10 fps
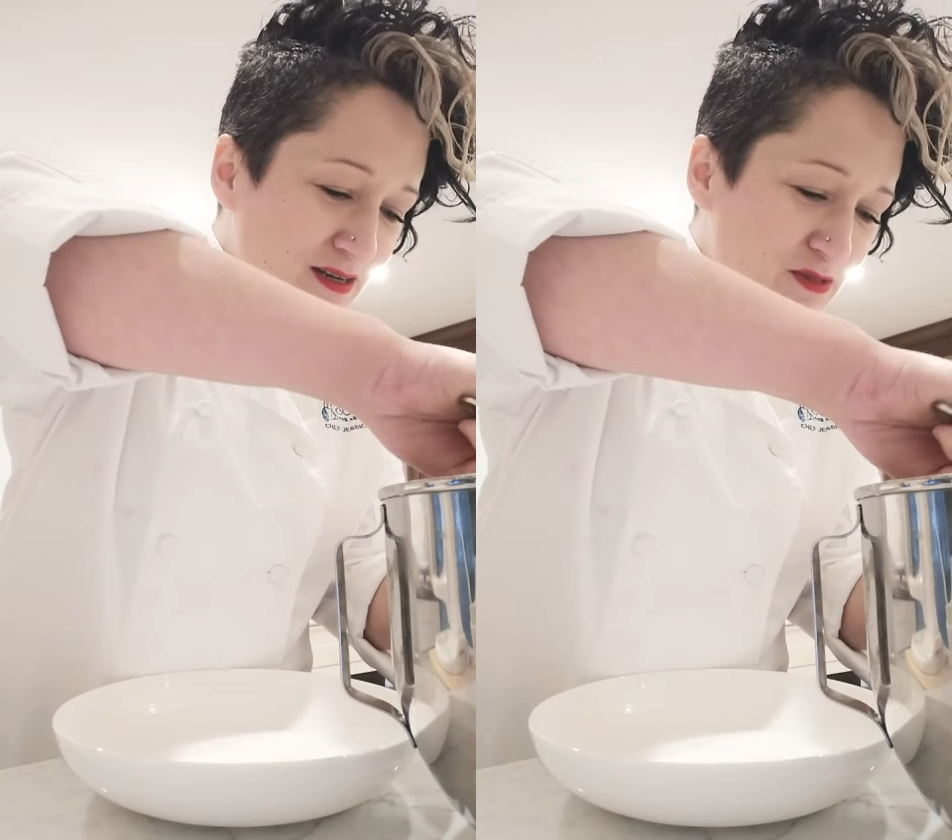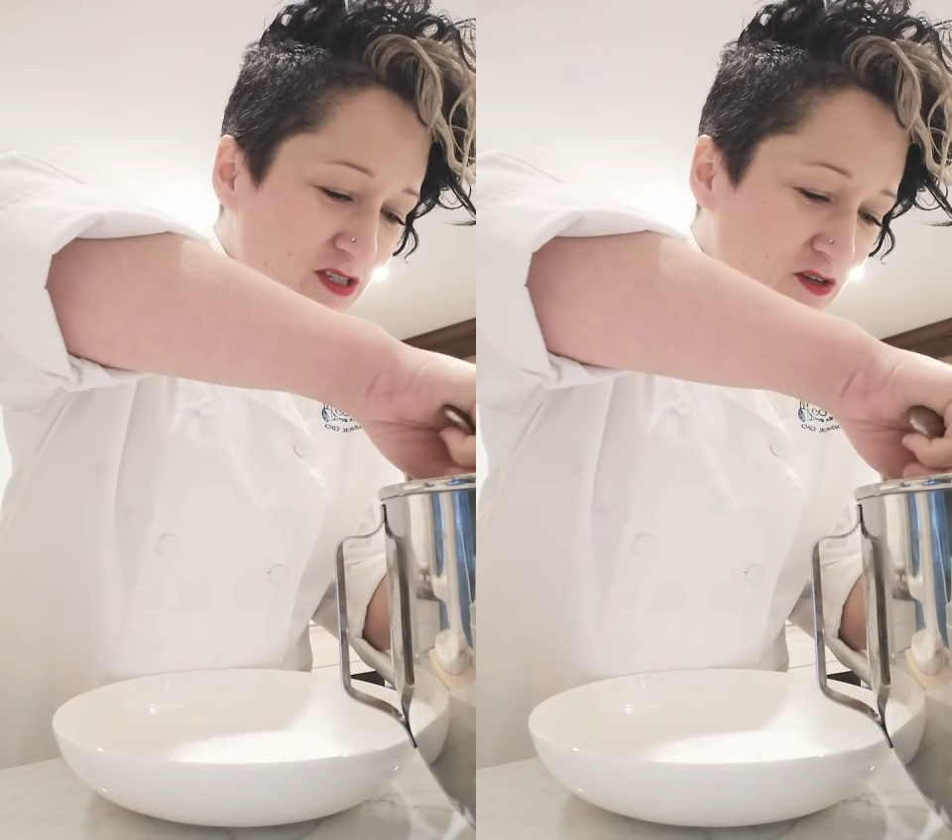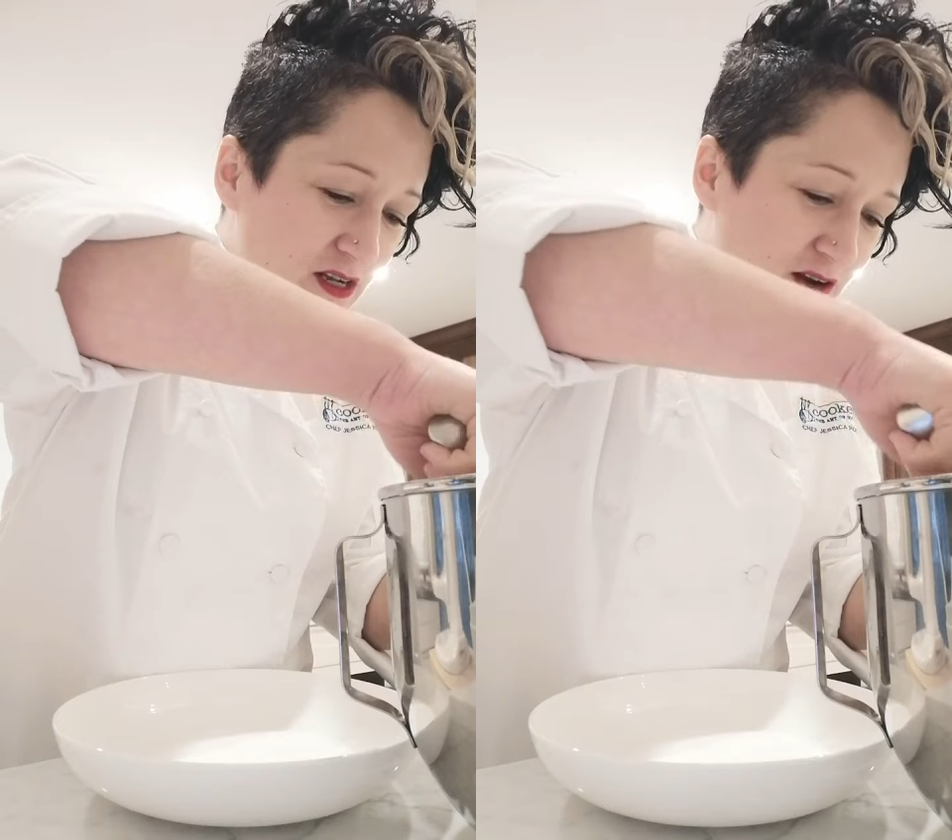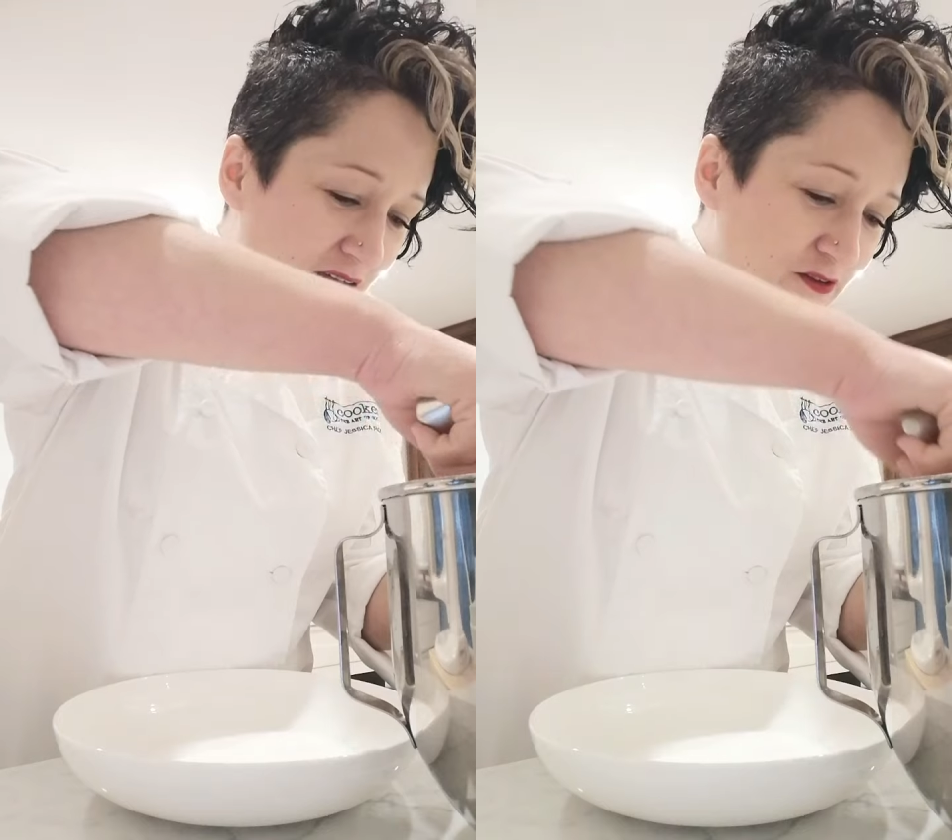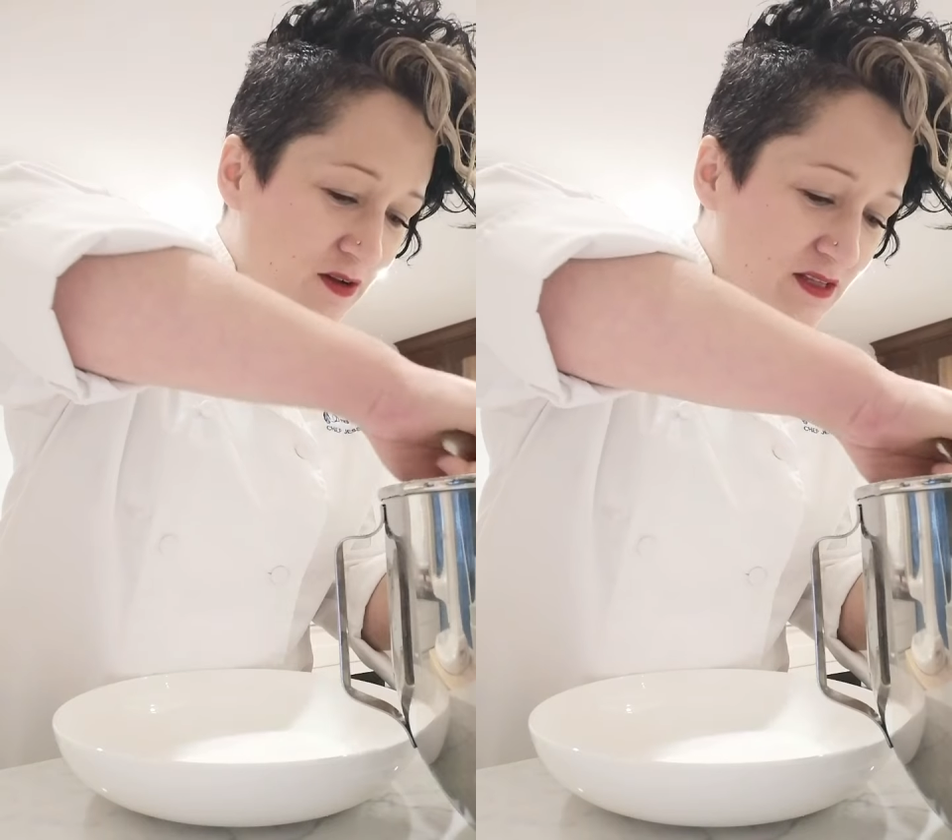I'm just going to
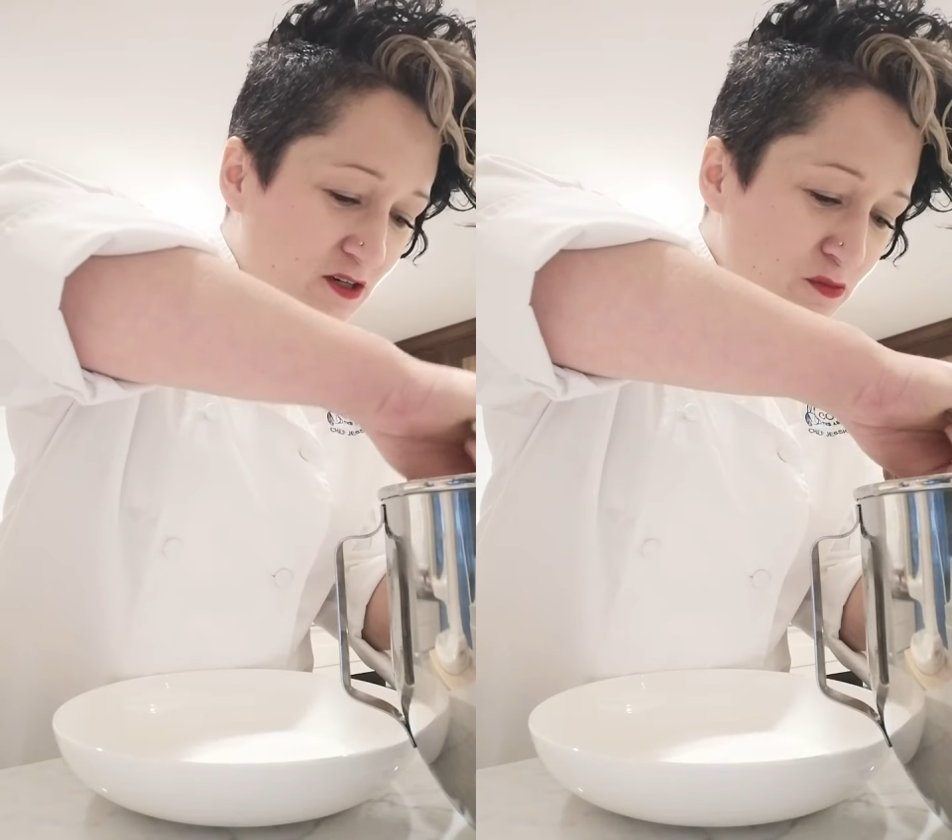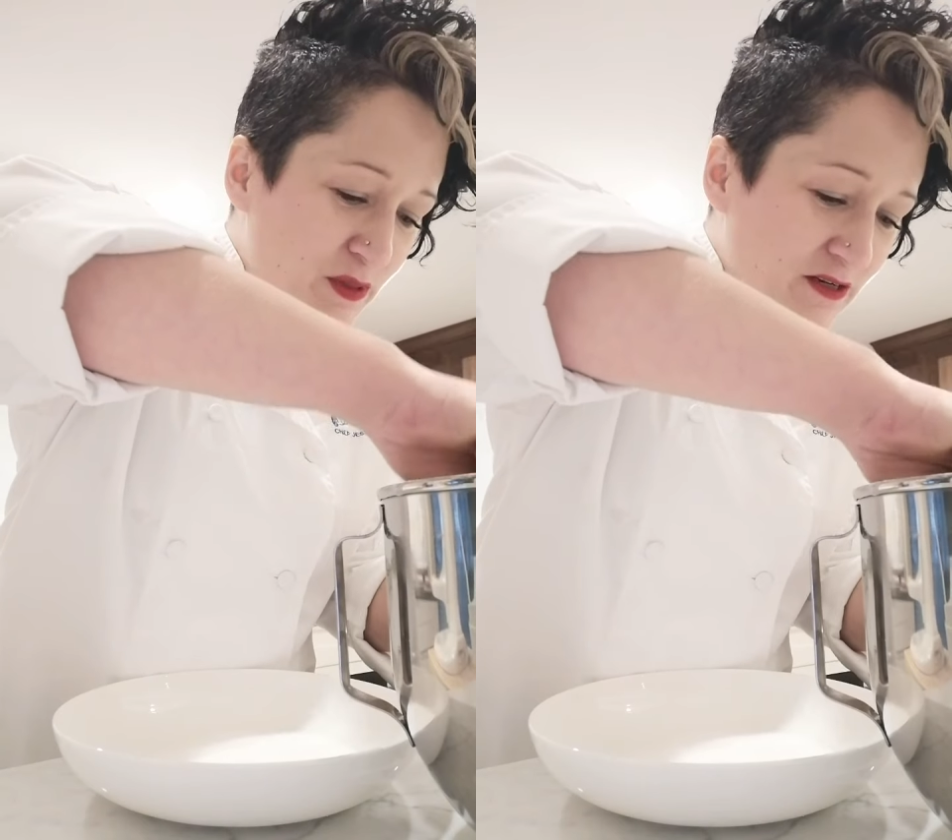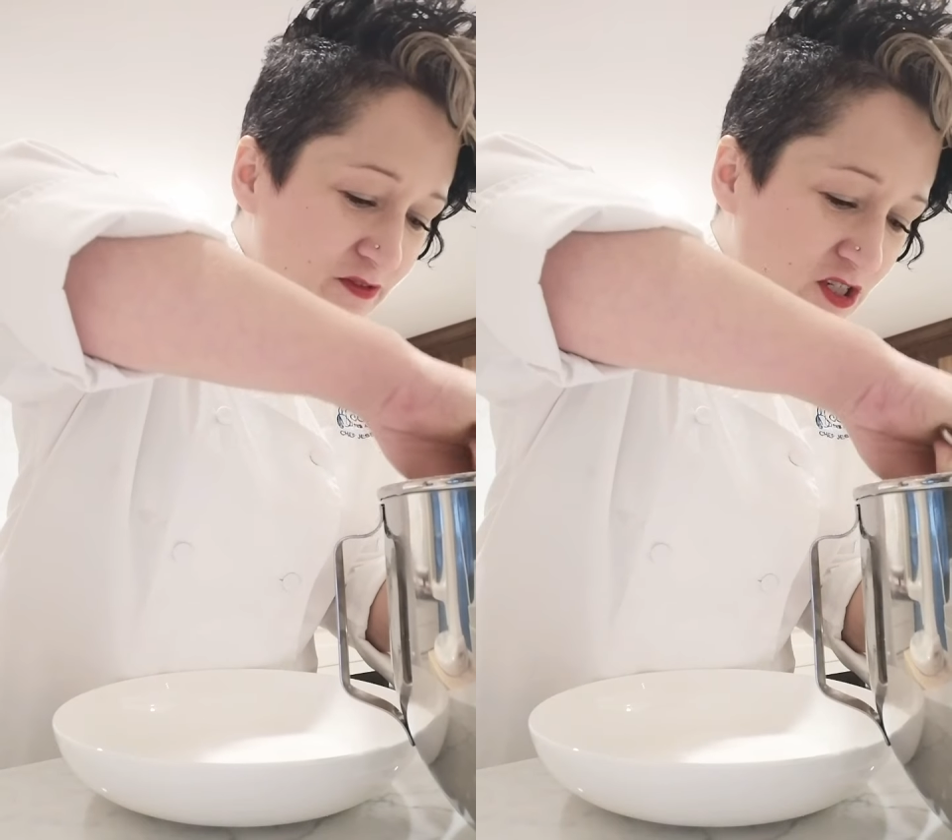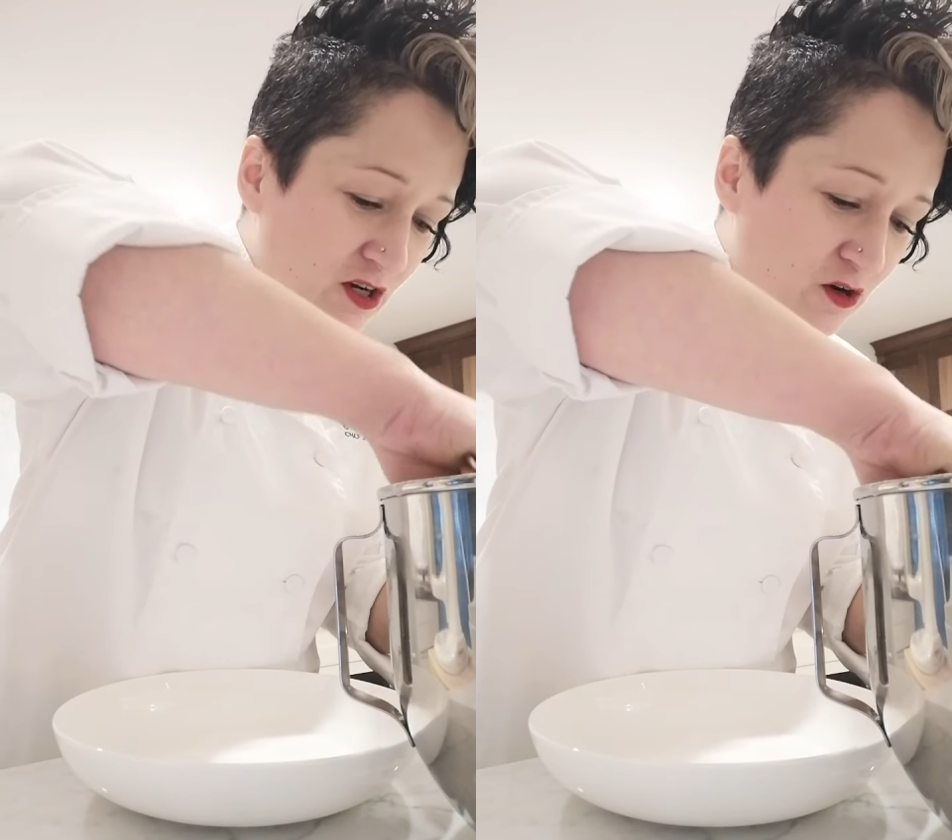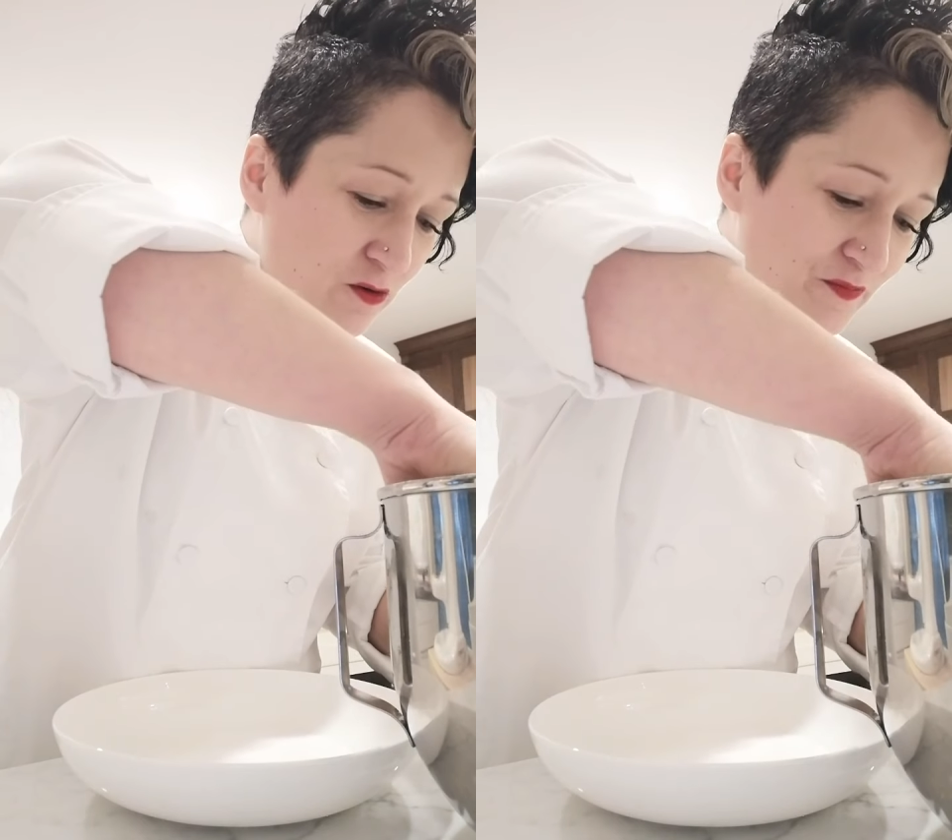gather a little bit of
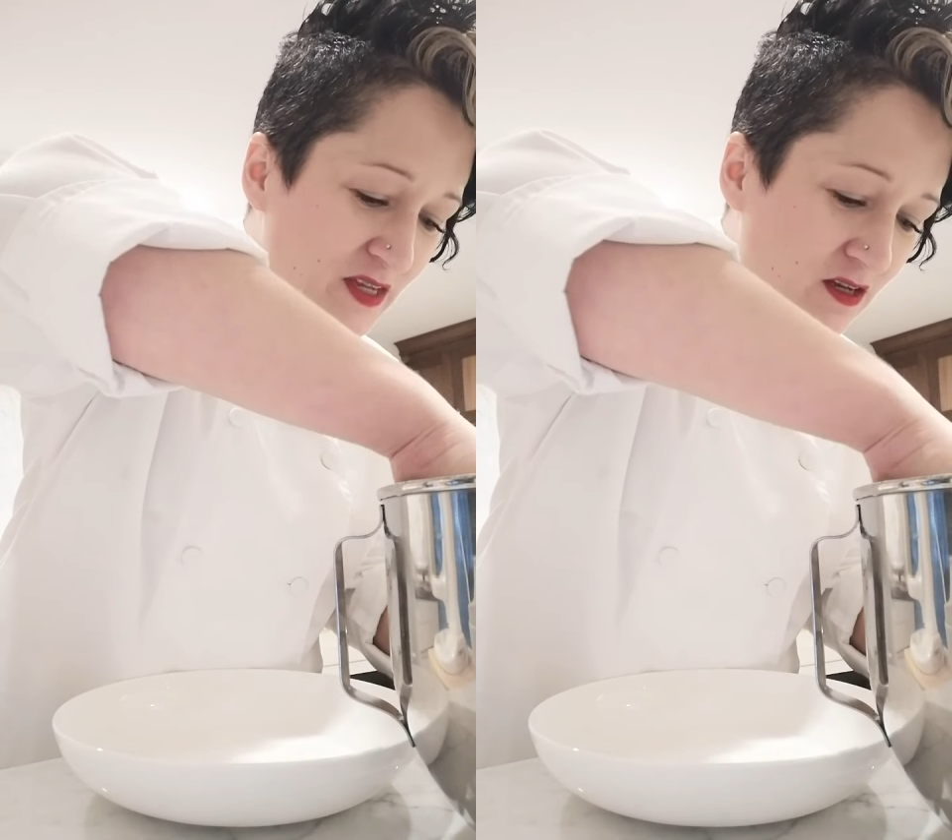dough.